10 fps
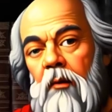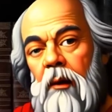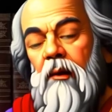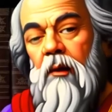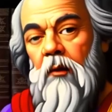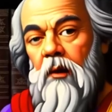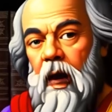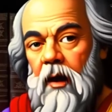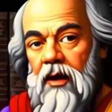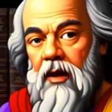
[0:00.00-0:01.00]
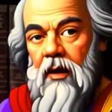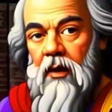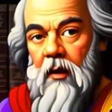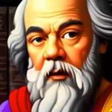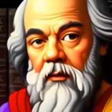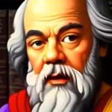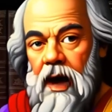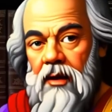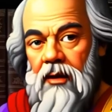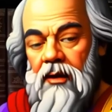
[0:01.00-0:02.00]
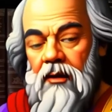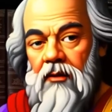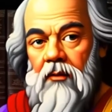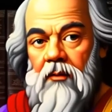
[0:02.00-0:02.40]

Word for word: midst of challenging circumstances.